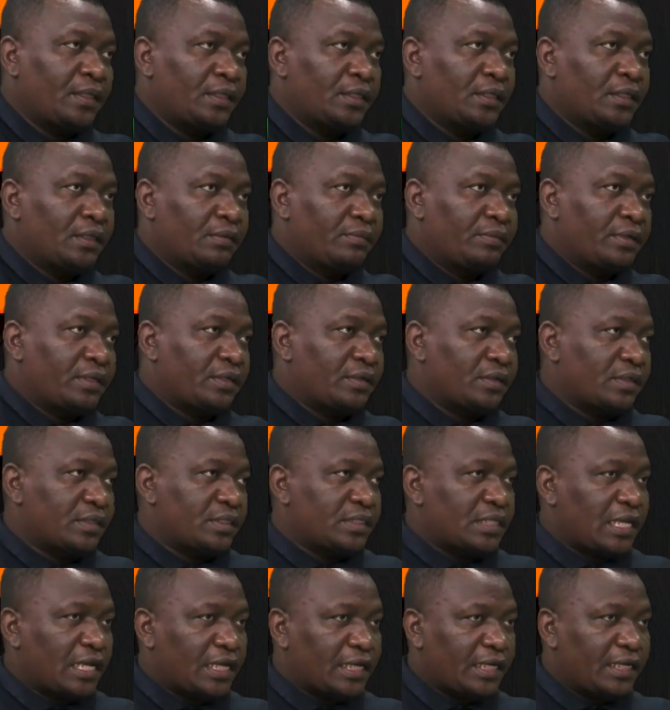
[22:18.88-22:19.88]

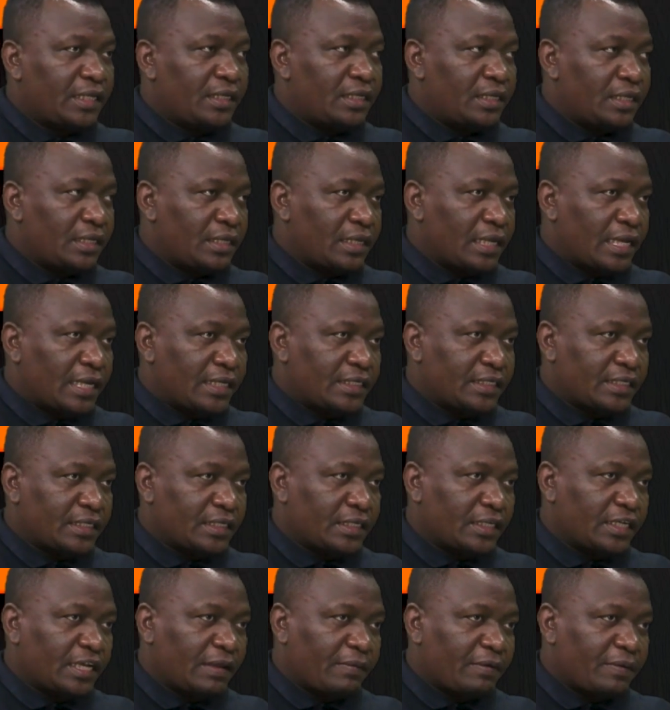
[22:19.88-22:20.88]
because again in the
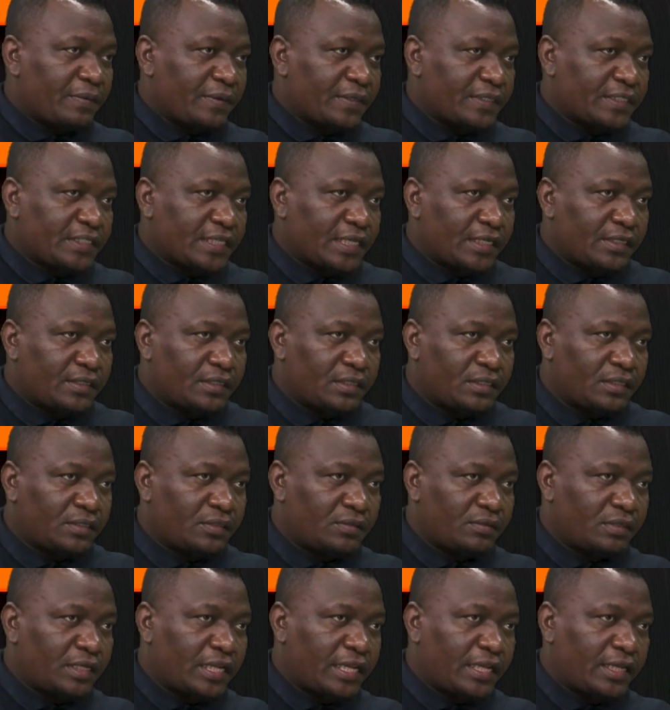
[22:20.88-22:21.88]
article in Namibian Sun
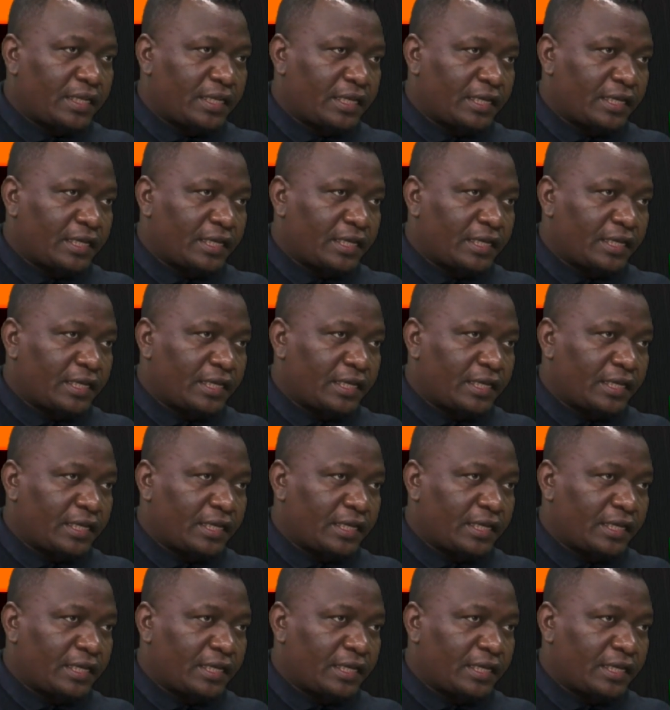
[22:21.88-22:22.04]
today,